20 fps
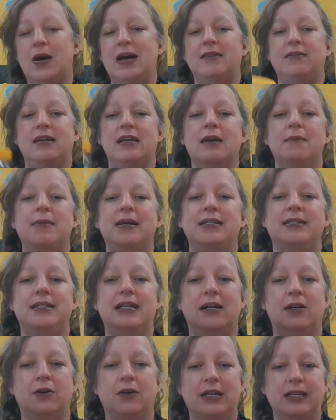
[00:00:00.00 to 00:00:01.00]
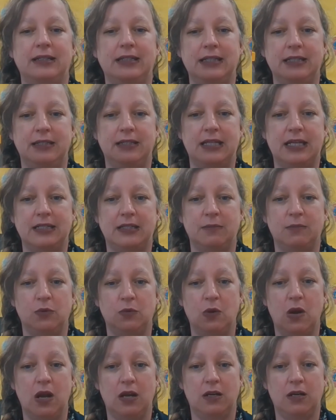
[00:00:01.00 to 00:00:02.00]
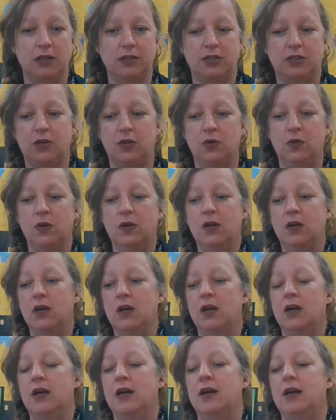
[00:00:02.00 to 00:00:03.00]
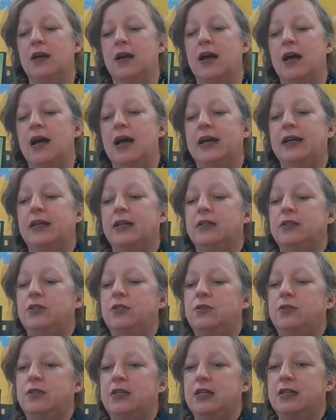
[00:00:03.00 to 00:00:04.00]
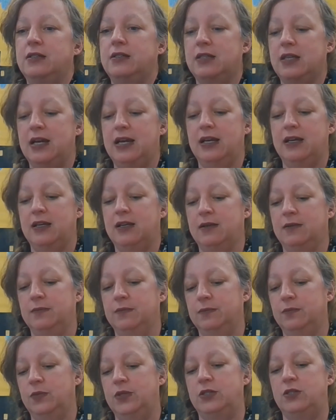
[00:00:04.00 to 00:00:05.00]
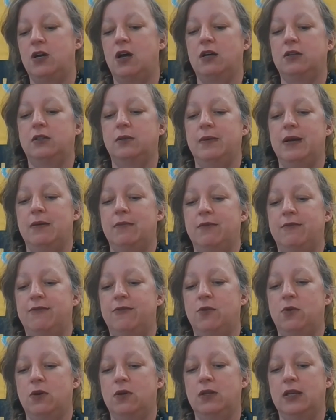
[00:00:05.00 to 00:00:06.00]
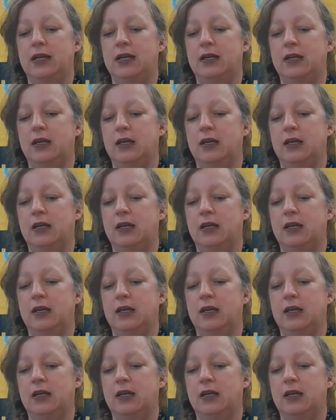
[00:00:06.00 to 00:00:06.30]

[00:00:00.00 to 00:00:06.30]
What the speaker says: think I might decorate this as a maraca. So I could do things like we talked about before, like